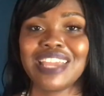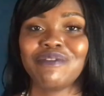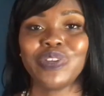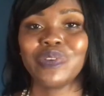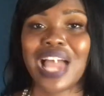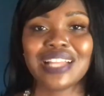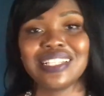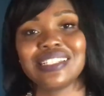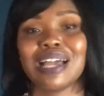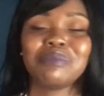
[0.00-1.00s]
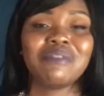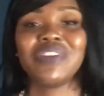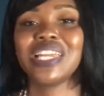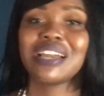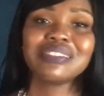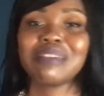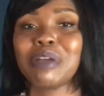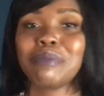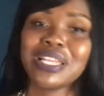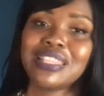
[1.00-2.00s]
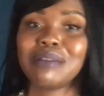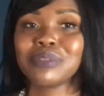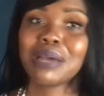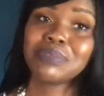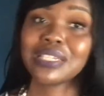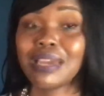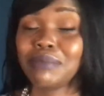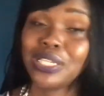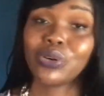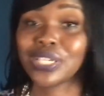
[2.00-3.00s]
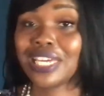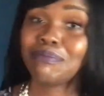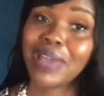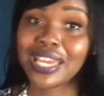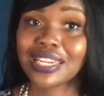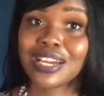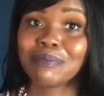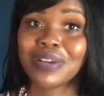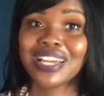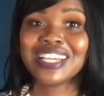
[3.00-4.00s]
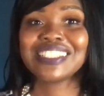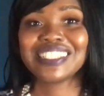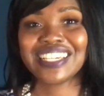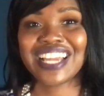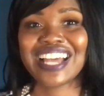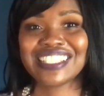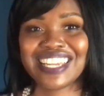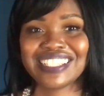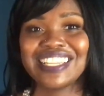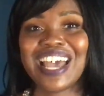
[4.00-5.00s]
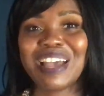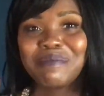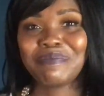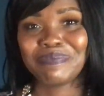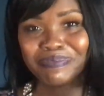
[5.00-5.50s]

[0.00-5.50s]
If you like these types of videos, give me a big thumbs up to let me know to keep making them. See you guys next time.